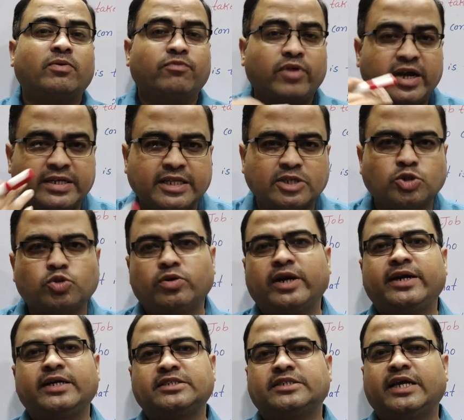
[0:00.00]
from where the
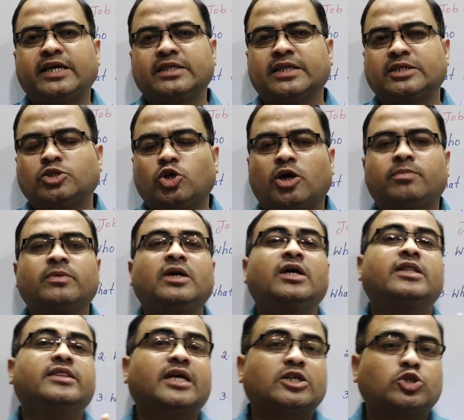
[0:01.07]
student is taking the job?
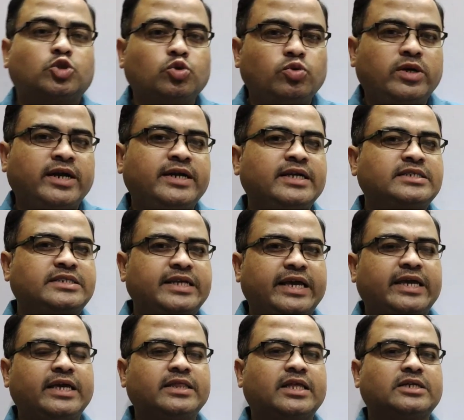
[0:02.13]
The student is
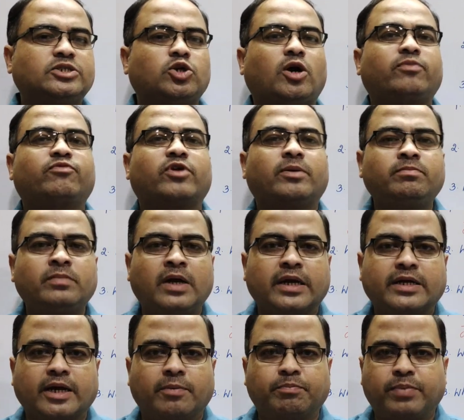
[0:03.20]
taking the job from
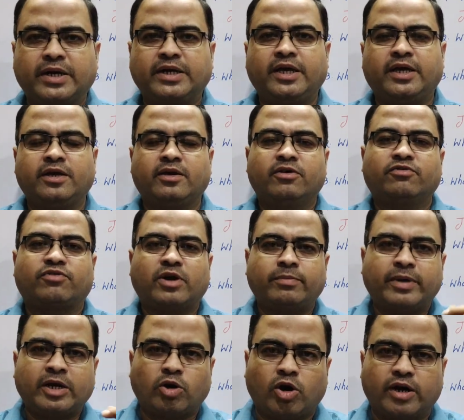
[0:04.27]
company,
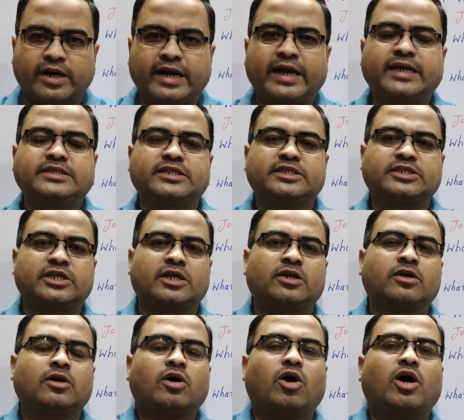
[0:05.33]
from an
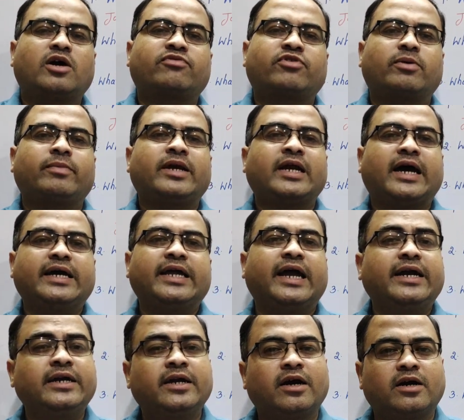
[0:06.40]
organization, or from an
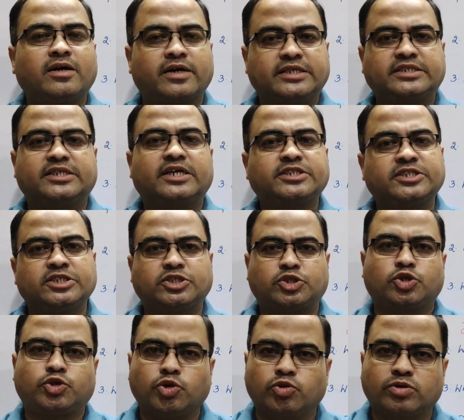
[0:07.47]
high-end research
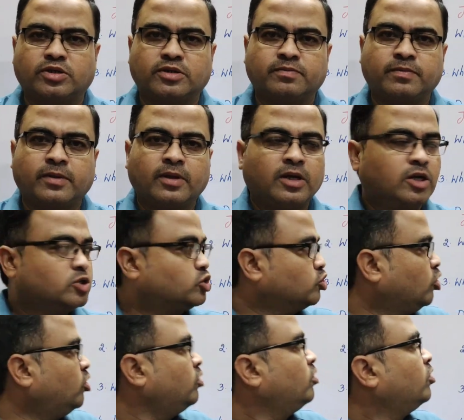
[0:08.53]
institute.
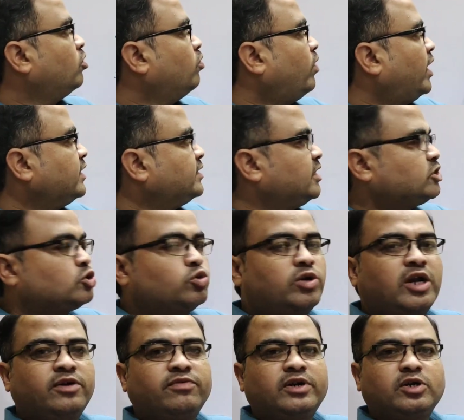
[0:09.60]
So what the
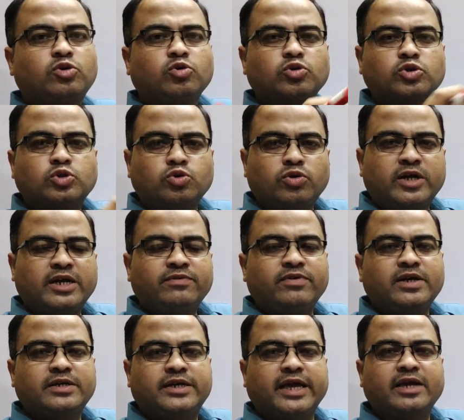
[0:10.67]
student will do?
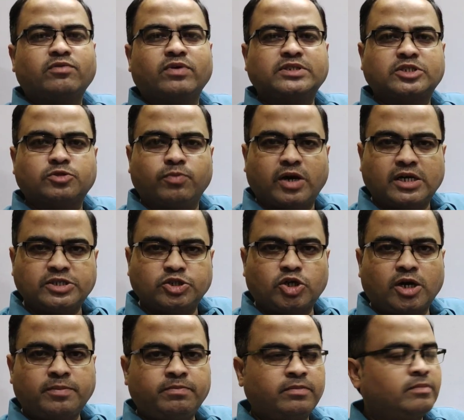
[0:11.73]
Student will take one small
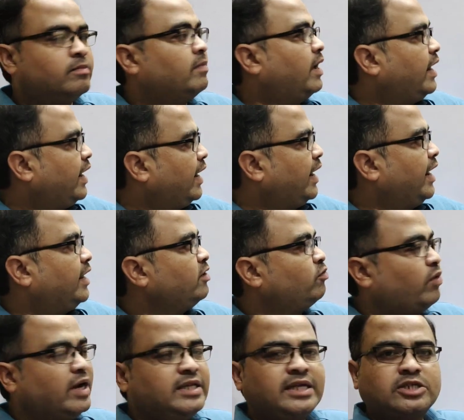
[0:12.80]
job.
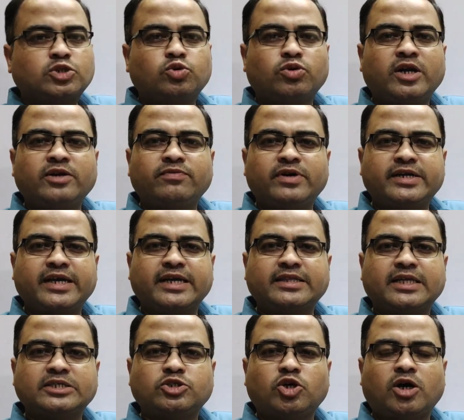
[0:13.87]
And why the student will
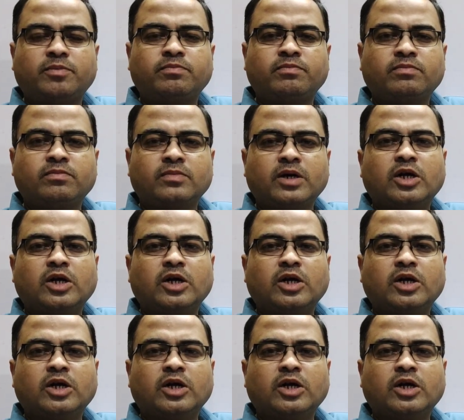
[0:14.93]
take the job?